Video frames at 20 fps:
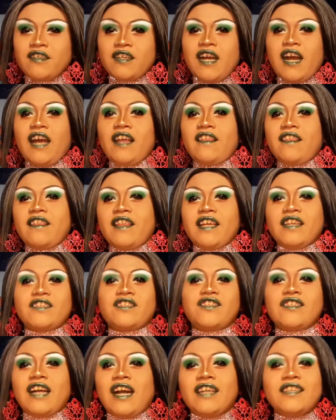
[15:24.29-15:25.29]
I
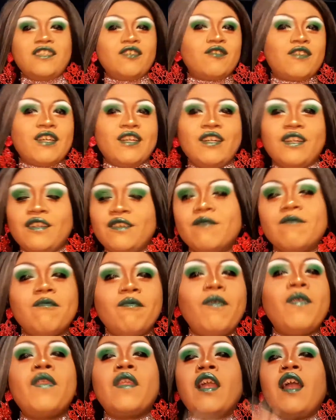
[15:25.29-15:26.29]
still think
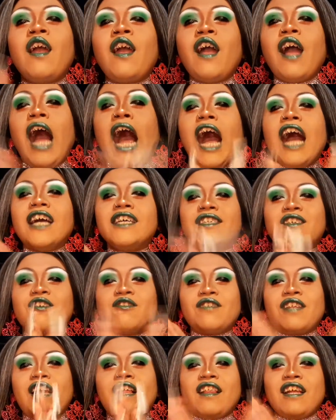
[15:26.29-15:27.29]

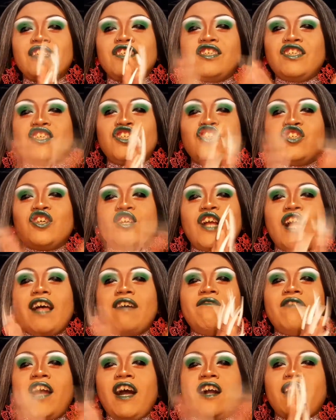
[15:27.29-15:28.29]
that she should
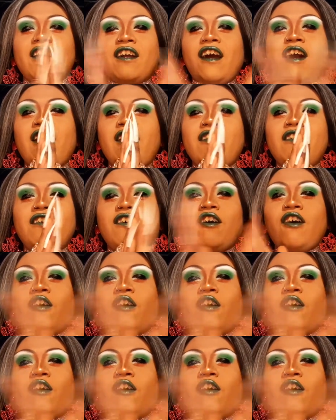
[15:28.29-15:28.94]
have not gone